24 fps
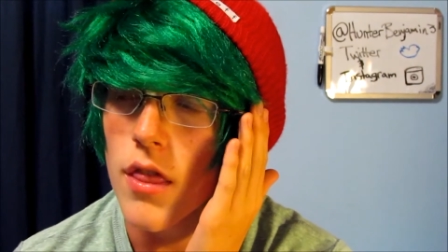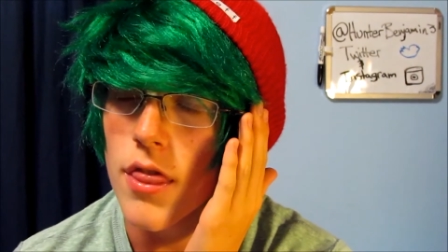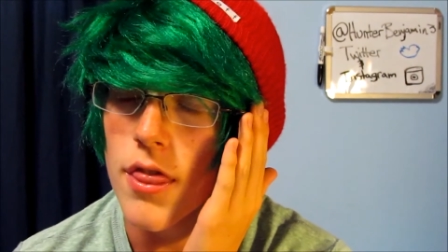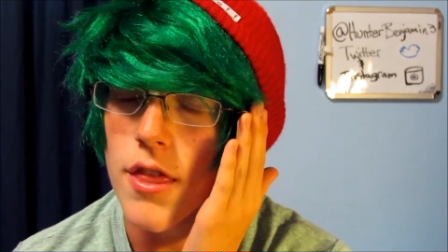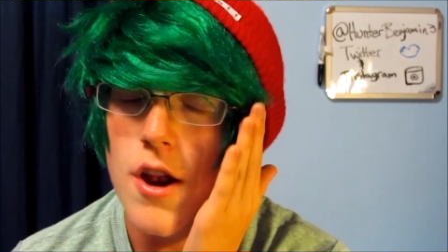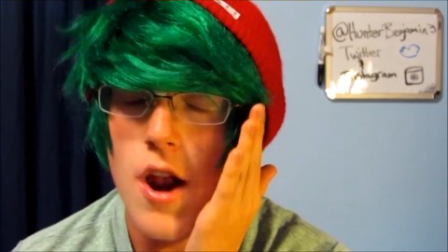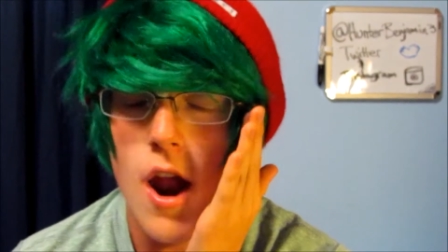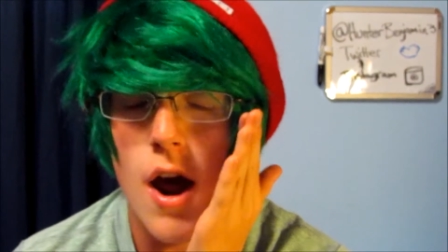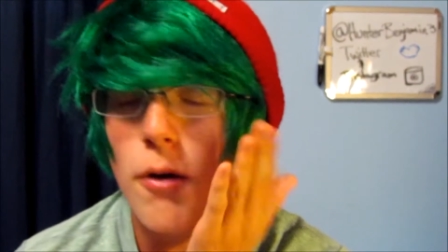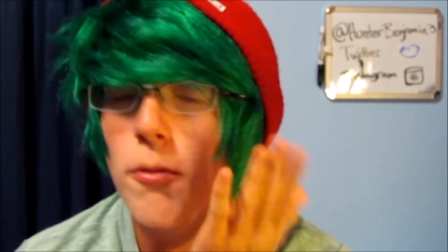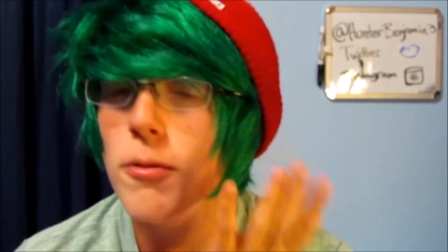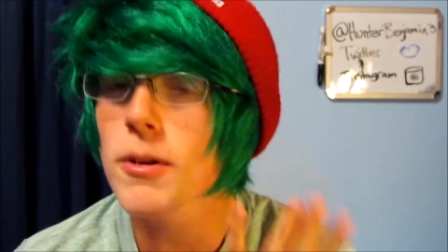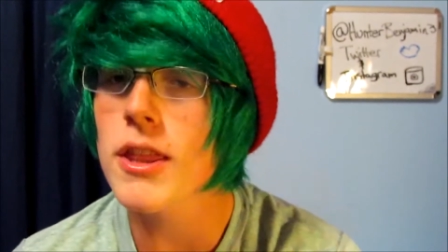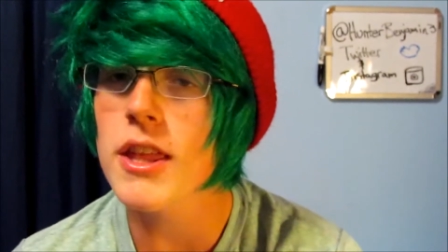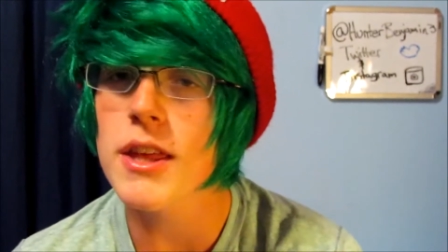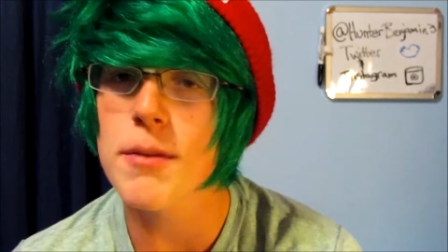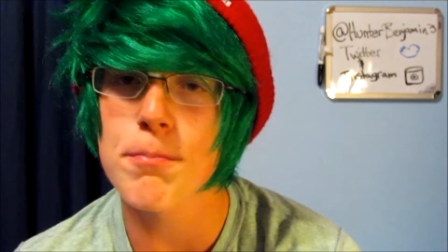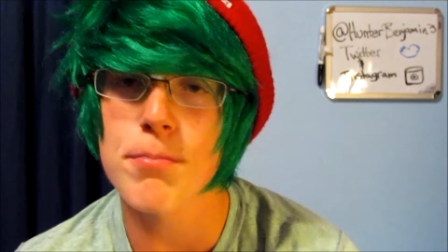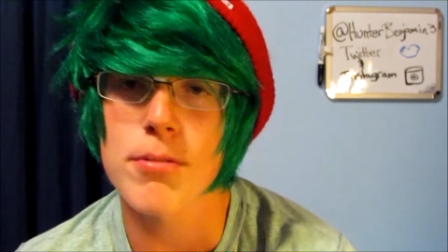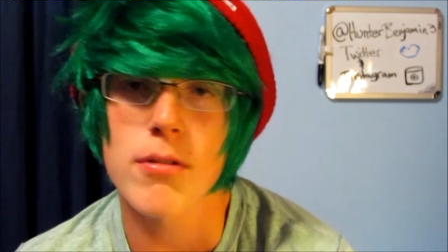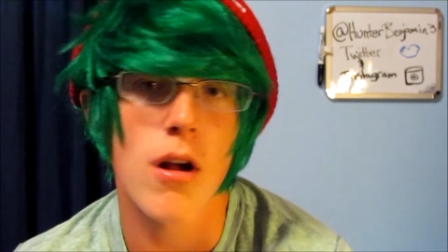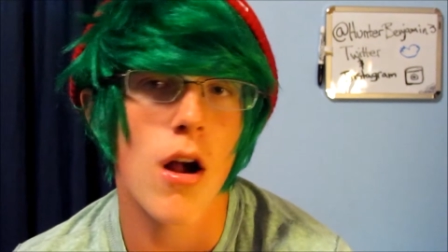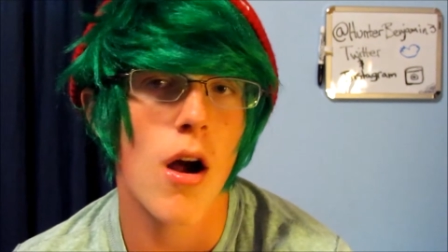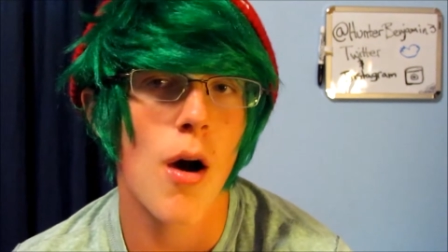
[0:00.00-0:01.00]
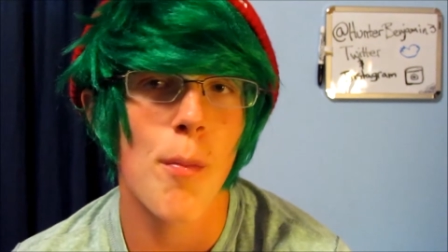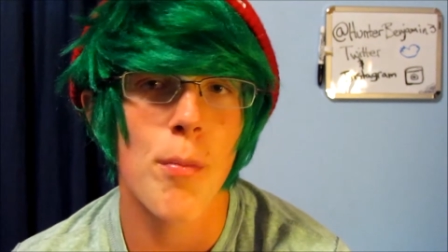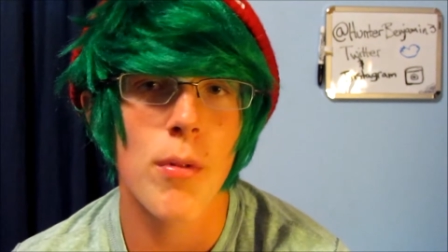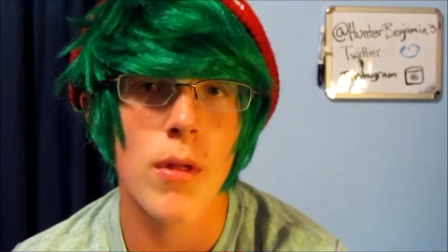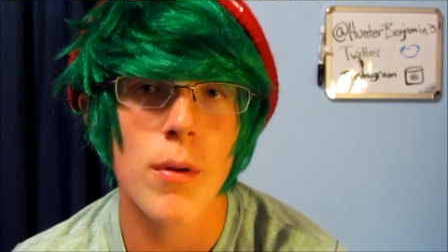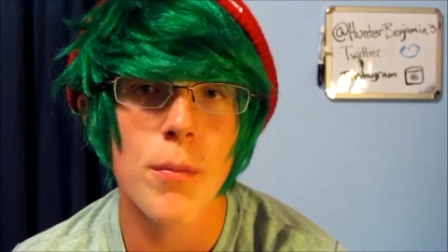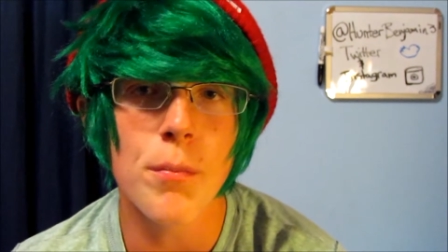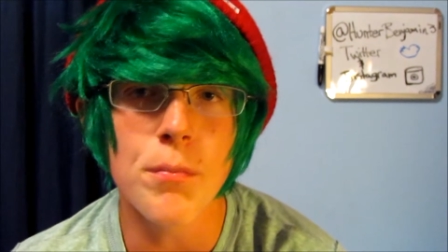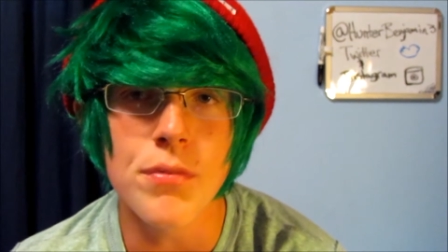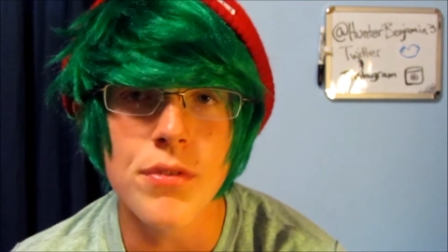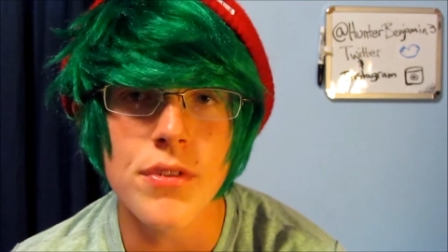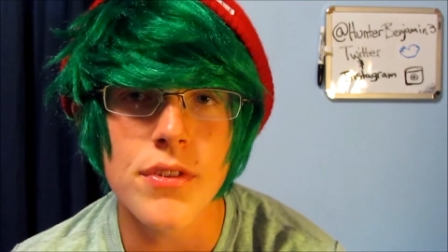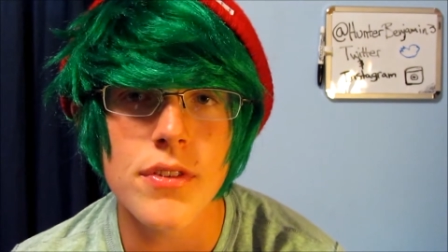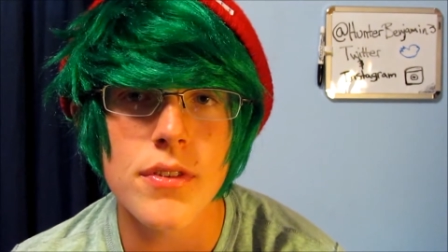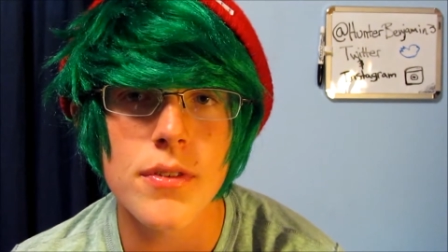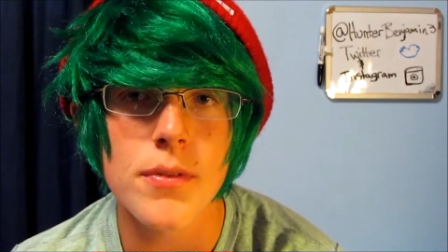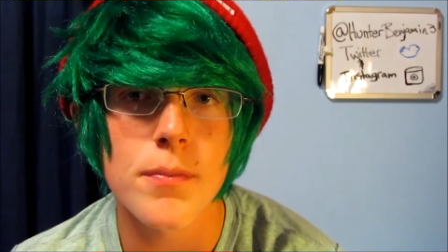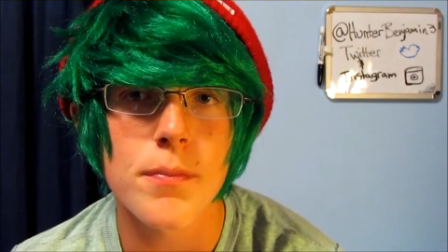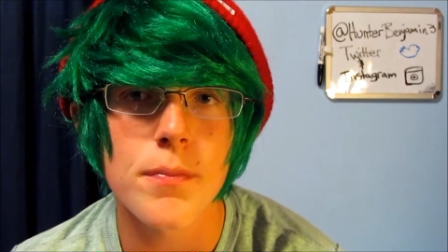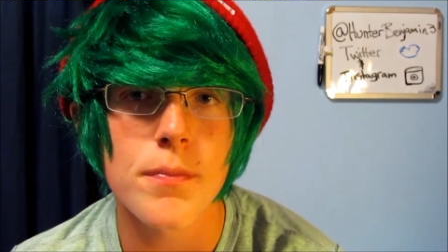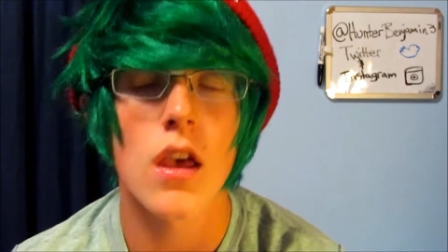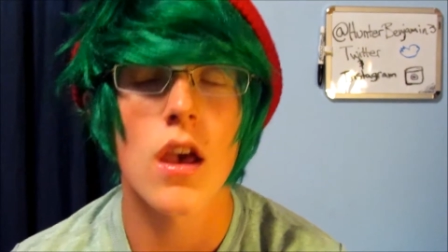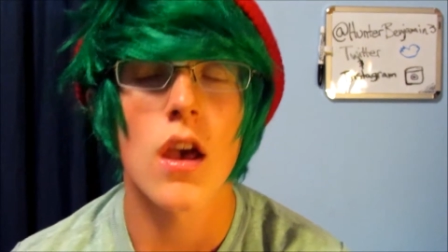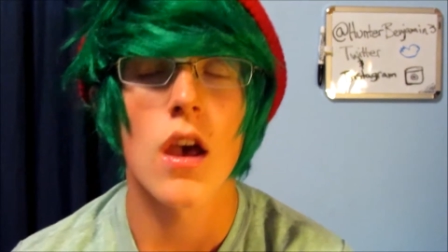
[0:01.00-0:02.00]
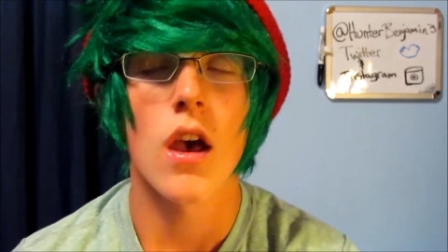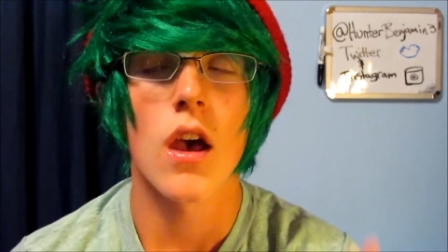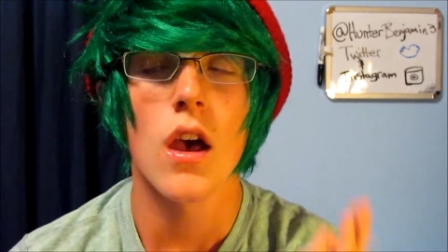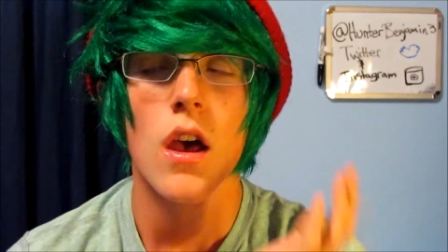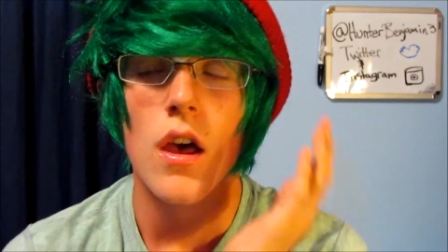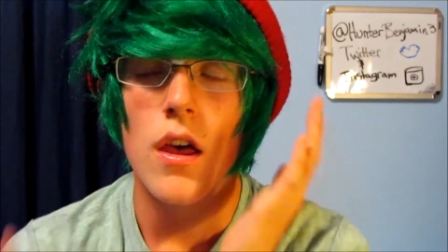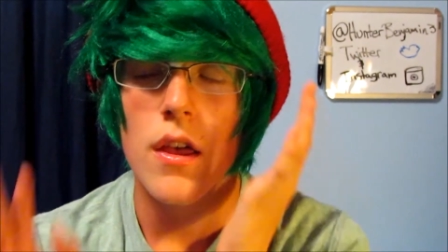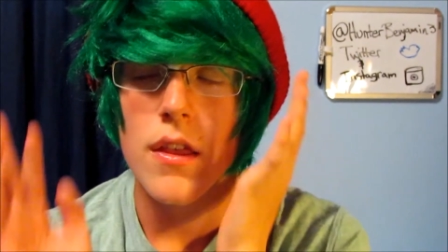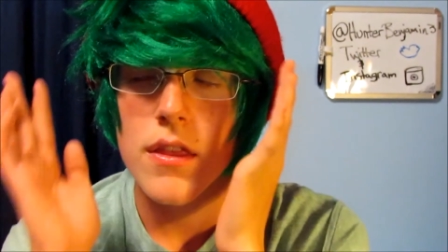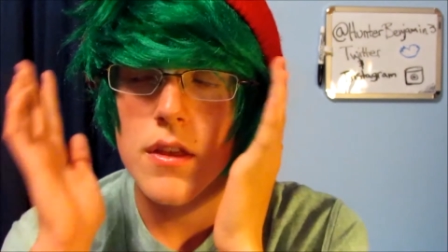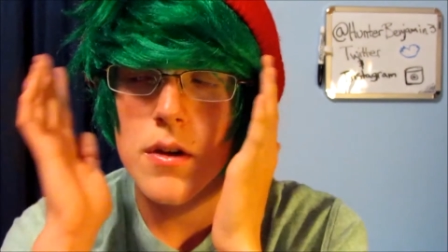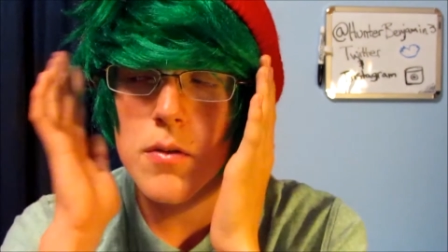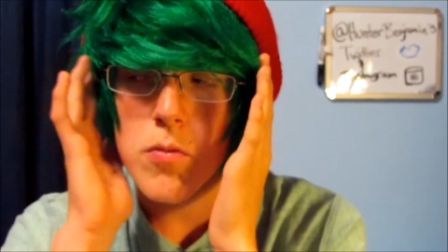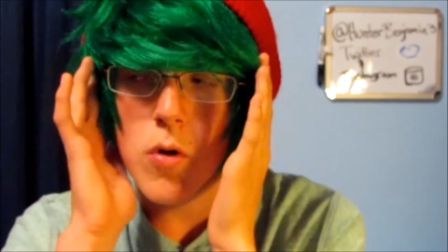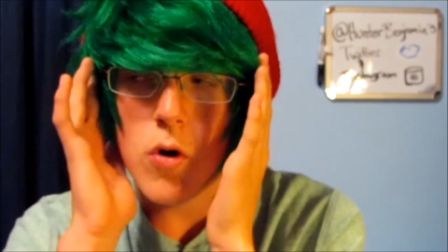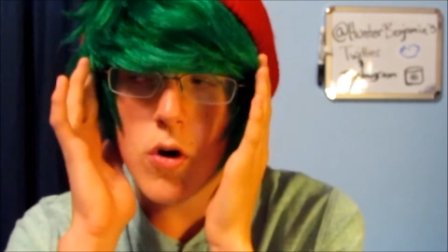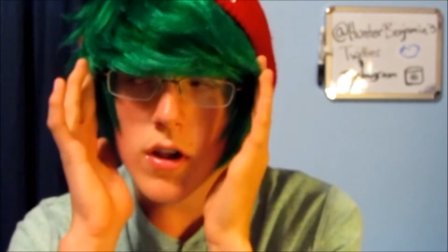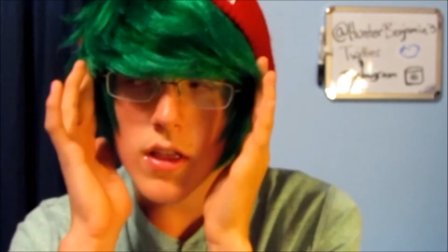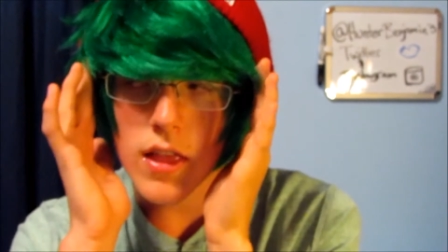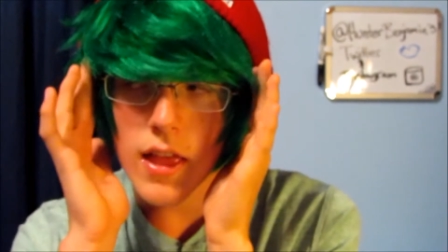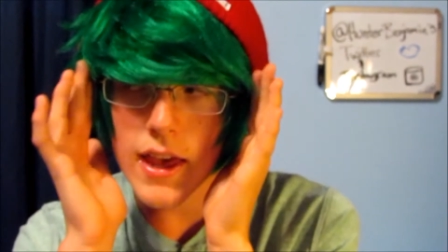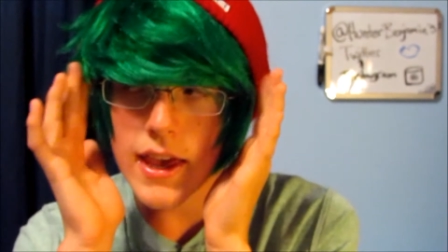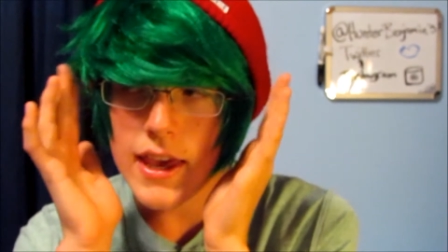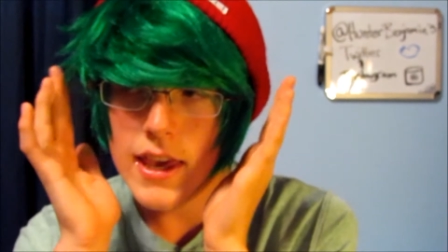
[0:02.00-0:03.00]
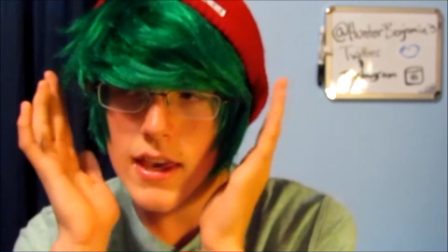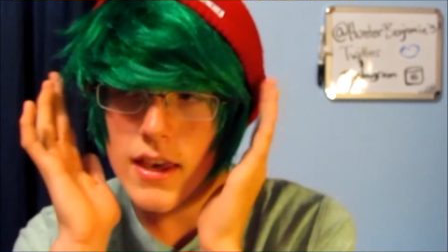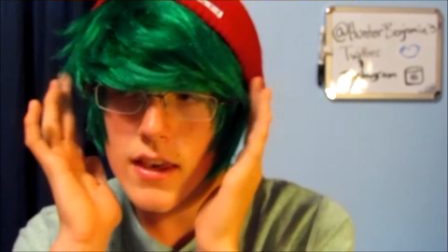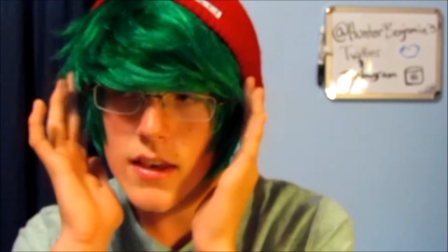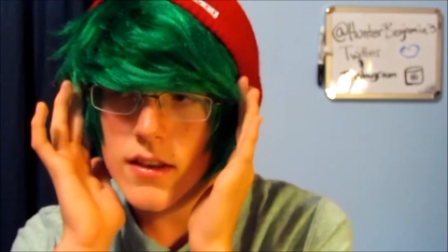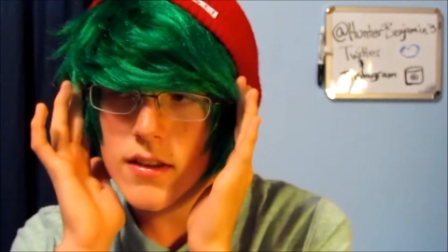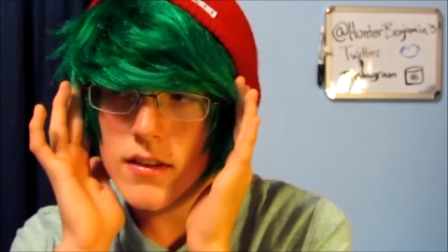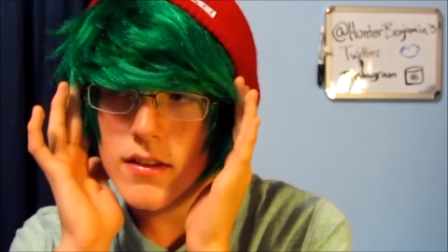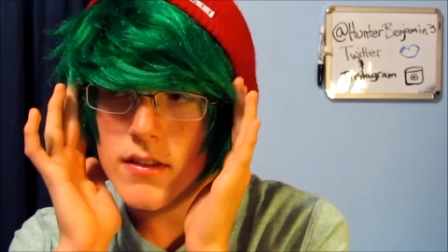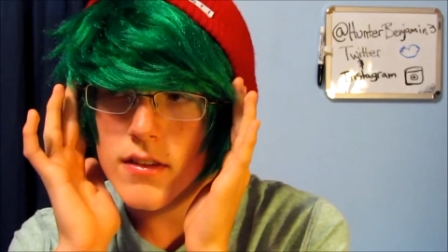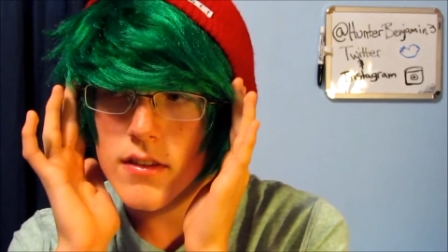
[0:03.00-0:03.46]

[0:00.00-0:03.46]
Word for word: They're not really problems. They're more like